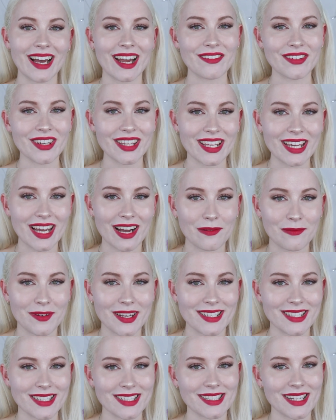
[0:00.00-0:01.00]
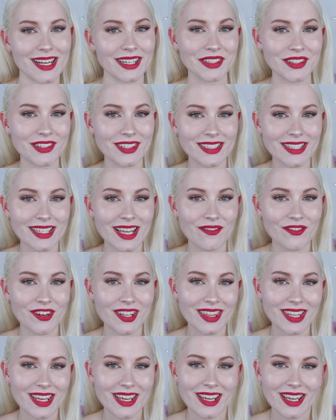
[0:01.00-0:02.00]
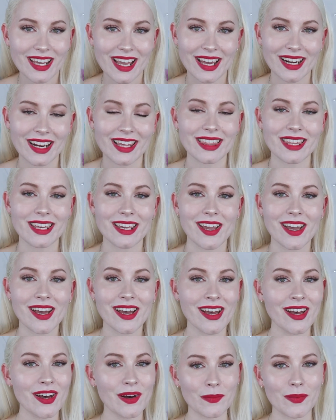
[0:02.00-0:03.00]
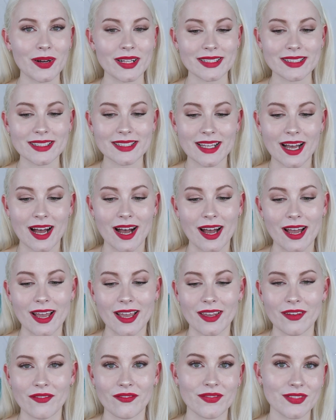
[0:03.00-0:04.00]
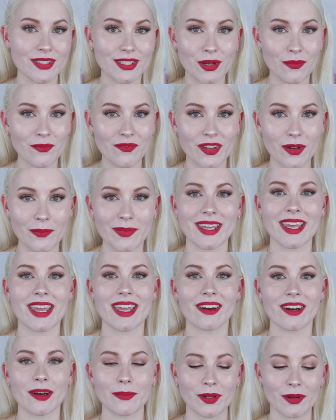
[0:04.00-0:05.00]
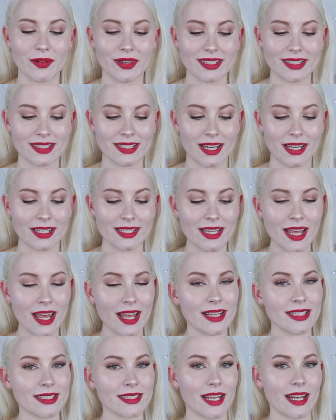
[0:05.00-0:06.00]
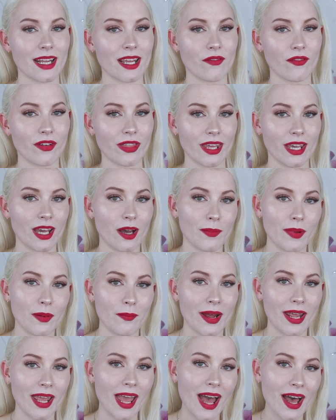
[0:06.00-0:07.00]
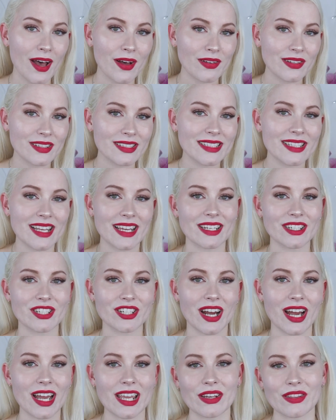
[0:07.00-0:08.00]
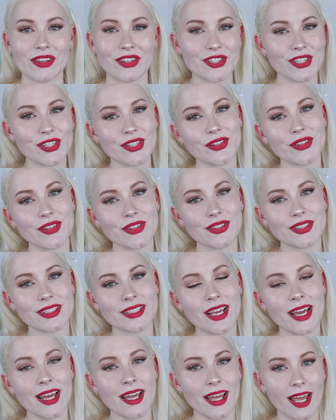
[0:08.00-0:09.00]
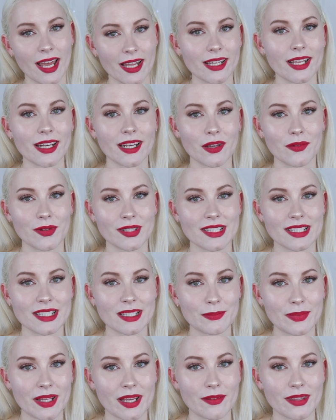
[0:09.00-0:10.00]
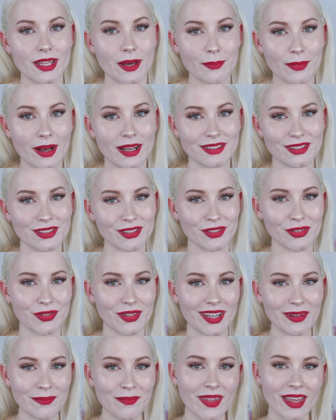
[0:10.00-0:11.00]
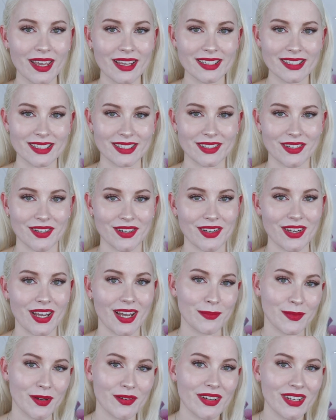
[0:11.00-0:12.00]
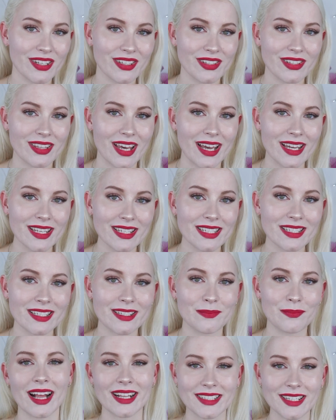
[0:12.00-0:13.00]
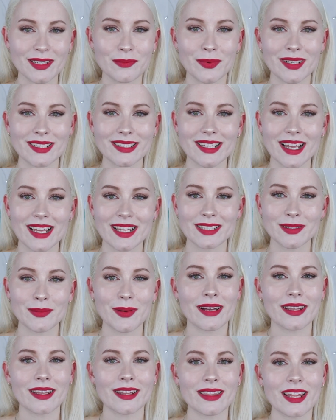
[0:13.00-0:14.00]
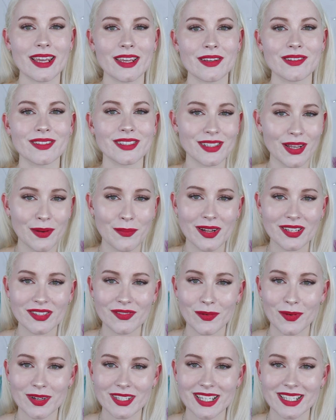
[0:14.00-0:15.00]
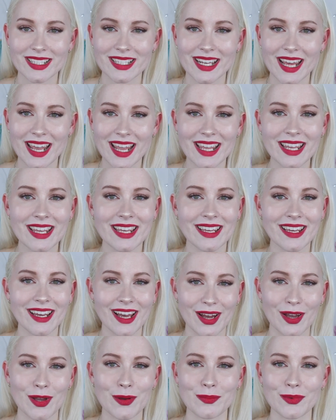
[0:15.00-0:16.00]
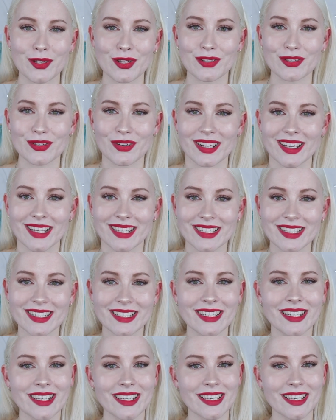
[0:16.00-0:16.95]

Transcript: I really can't wait to start using everything, and I think once I stop filming here I'm going to start setting everything up in my house and trying on the shoes and getting Quentin to play with that puzzle toy. So I'm going to do that. I did want to say as well, thank you so much for watching today. I hope you enjoyed it.